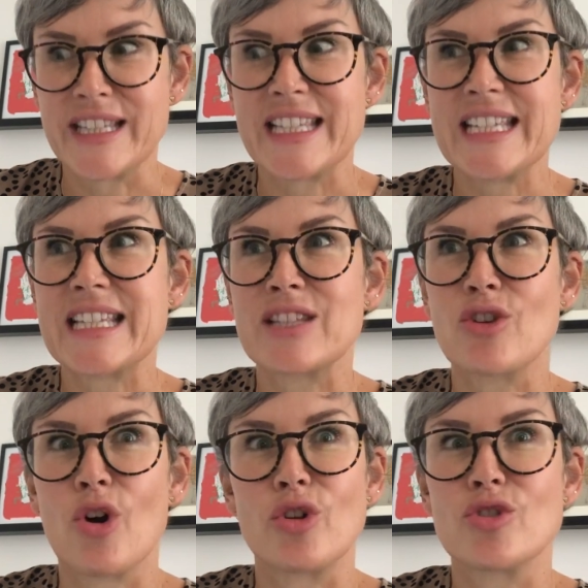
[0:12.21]
This has
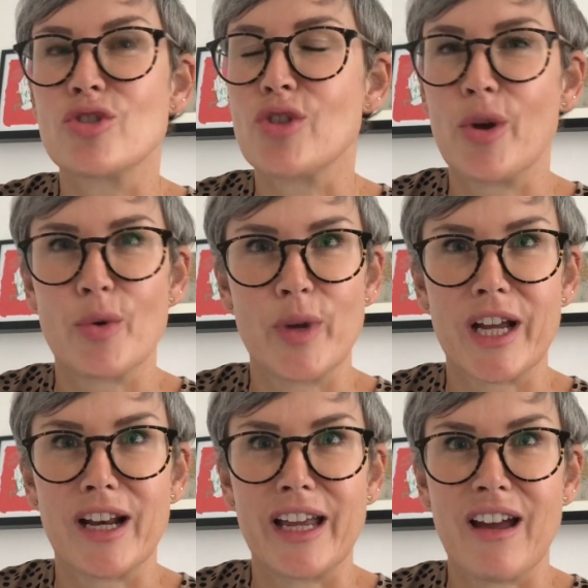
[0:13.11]
gone so
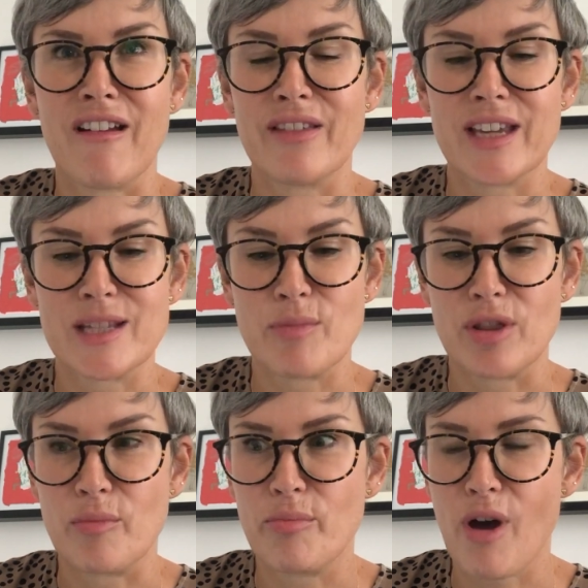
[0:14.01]
quickly and I think it's been
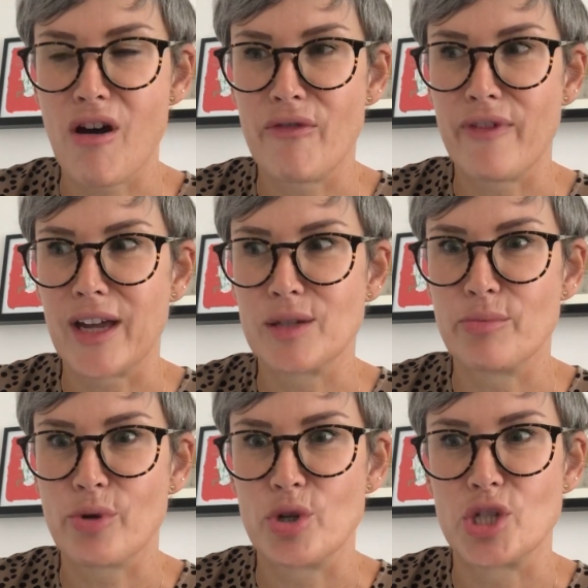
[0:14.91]
the perfect
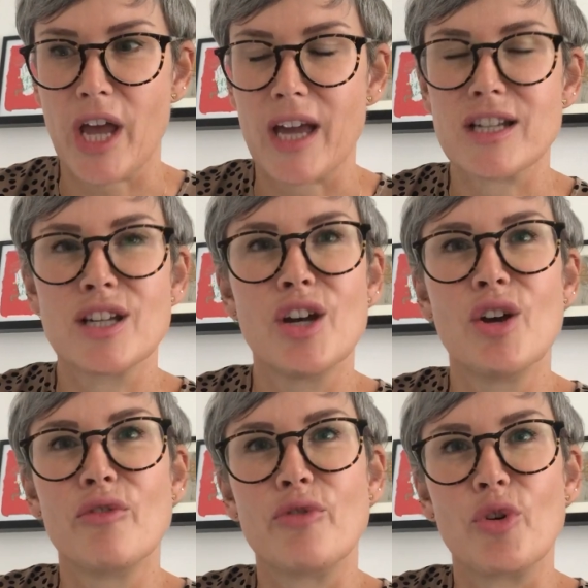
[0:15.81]
project
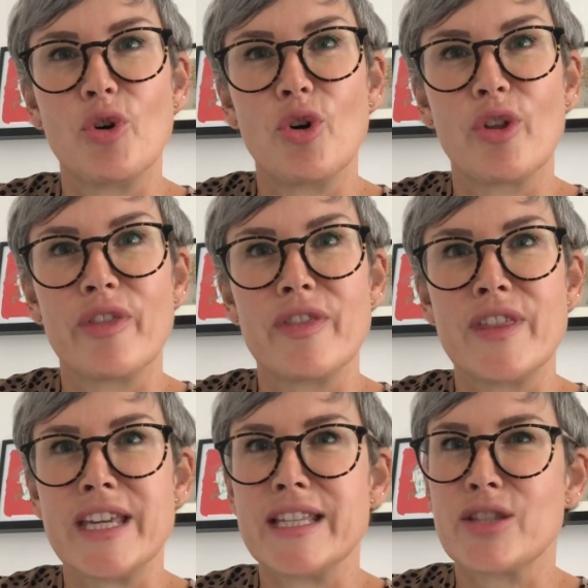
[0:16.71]
for
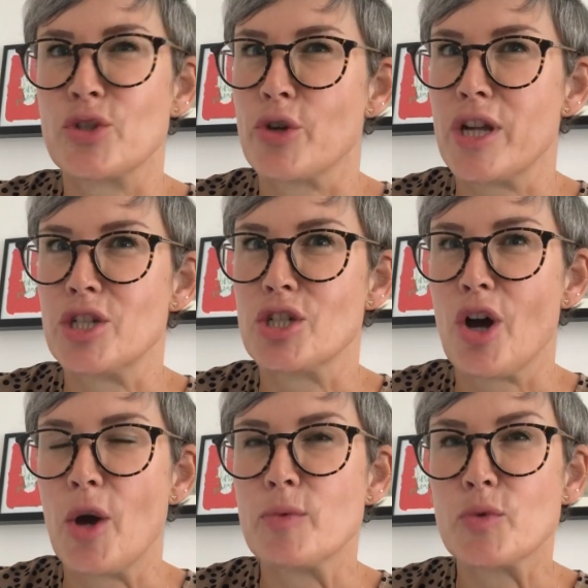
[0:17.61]
these strange
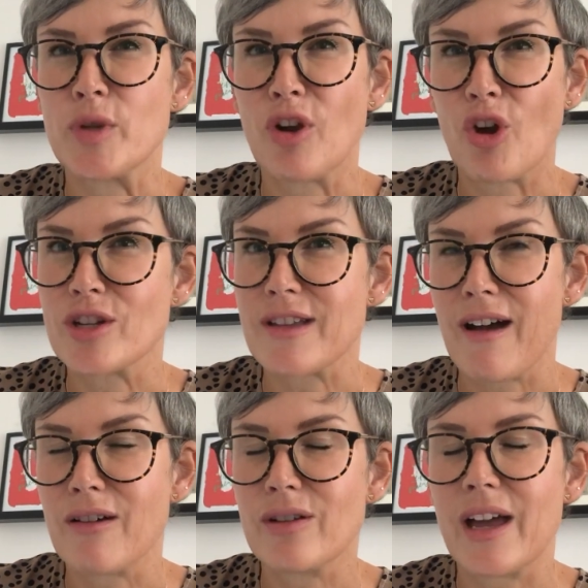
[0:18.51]
times with
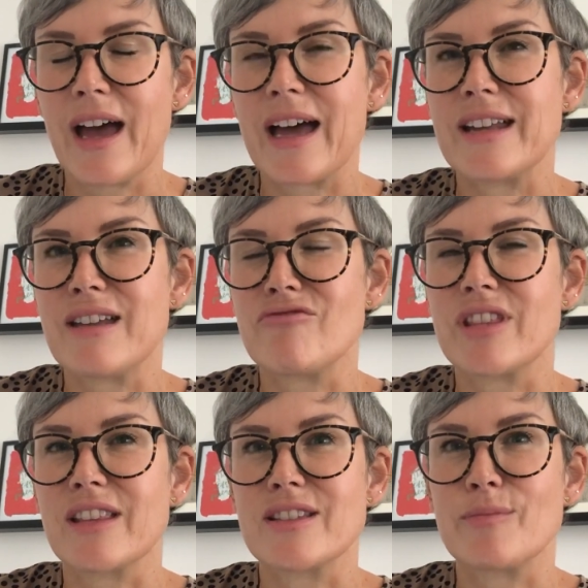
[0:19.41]
lockdown and
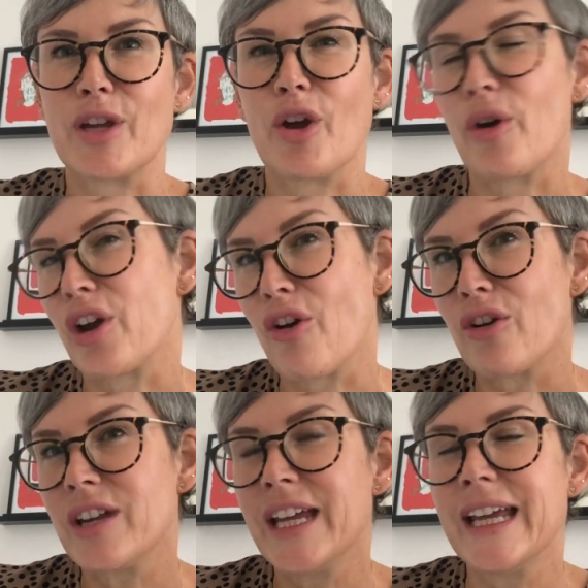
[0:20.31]
everything that's been going
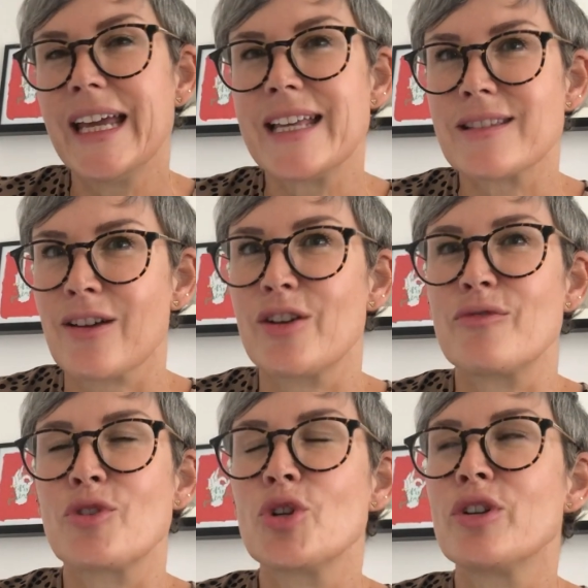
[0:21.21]
on. It's kind
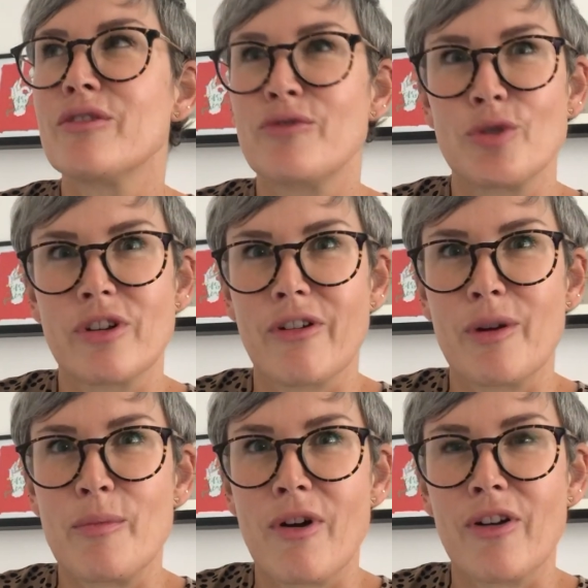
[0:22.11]
of couldn't have
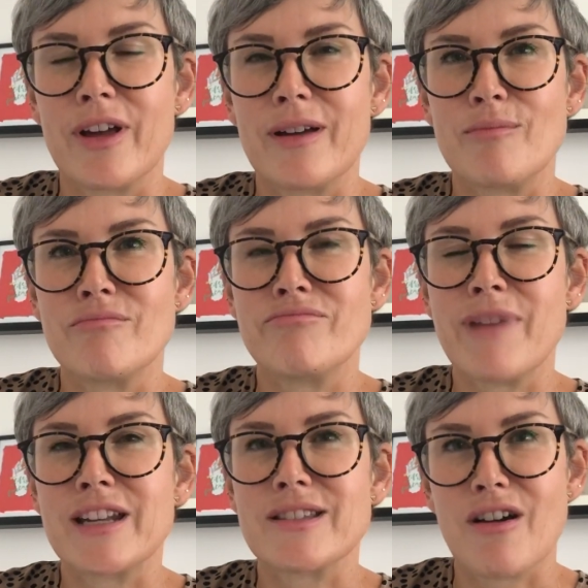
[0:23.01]
fallen on a
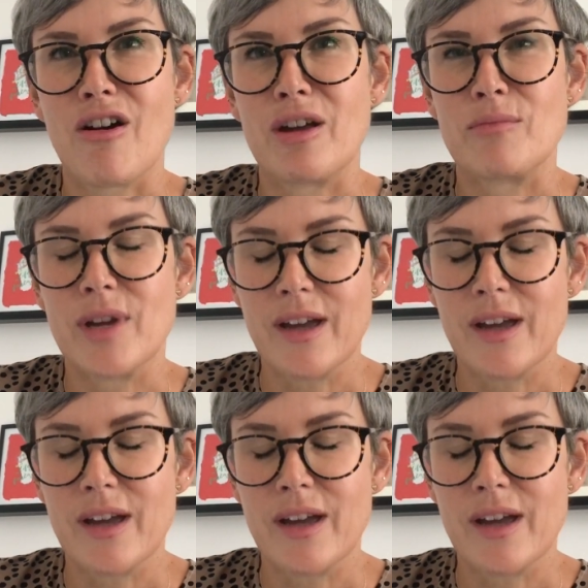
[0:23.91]
better time.